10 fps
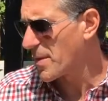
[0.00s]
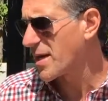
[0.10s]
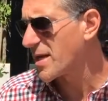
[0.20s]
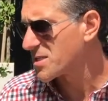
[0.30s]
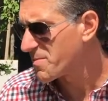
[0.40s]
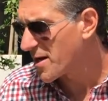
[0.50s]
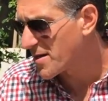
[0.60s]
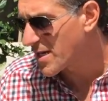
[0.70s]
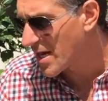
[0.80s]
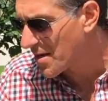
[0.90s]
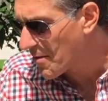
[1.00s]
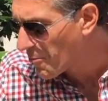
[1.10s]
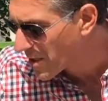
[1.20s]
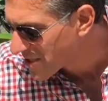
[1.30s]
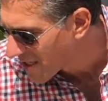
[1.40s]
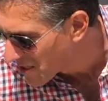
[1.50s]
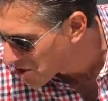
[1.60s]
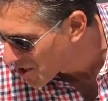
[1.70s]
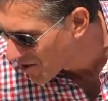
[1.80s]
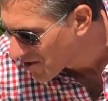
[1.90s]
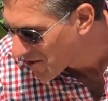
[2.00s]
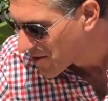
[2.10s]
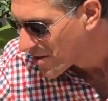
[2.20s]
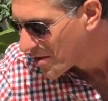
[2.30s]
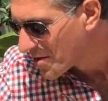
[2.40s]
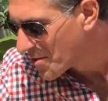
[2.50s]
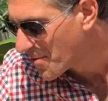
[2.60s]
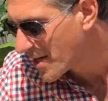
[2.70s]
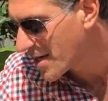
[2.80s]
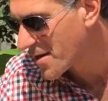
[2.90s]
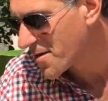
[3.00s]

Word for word: I got inspired again once I shared the reading